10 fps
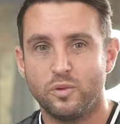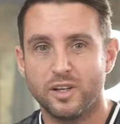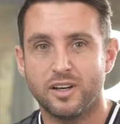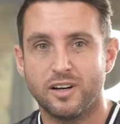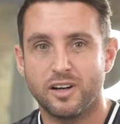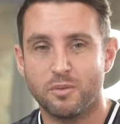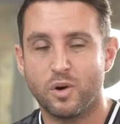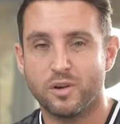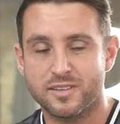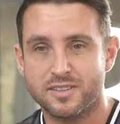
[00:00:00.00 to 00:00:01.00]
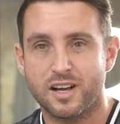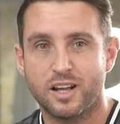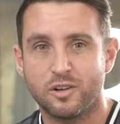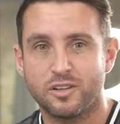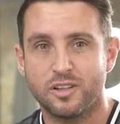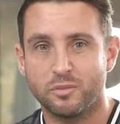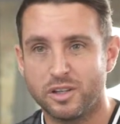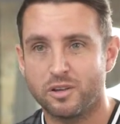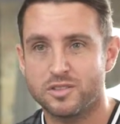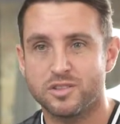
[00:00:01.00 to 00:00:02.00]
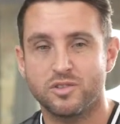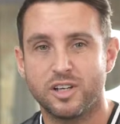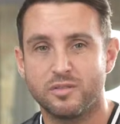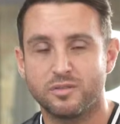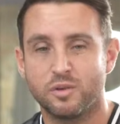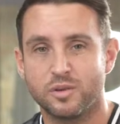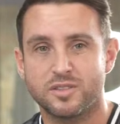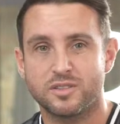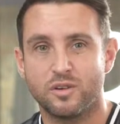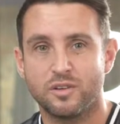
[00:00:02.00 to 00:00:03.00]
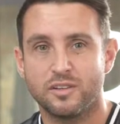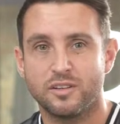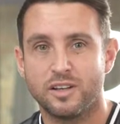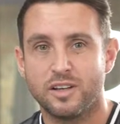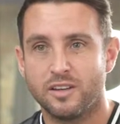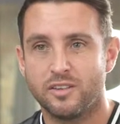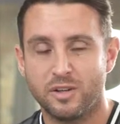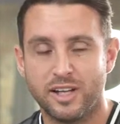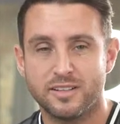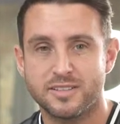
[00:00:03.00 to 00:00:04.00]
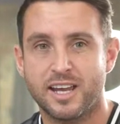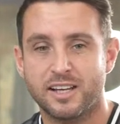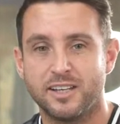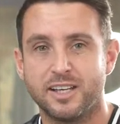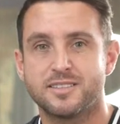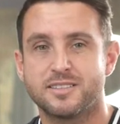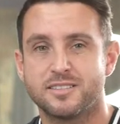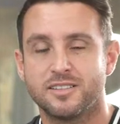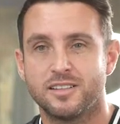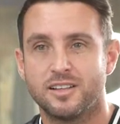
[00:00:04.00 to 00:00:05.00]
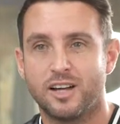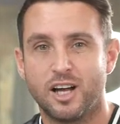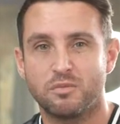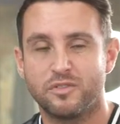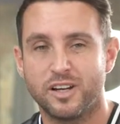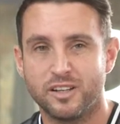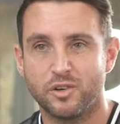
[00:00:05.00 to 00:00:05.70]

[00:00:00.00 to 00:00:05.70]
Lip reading: We are a modern salon and we concentrate and focus on the latest techniques and providing a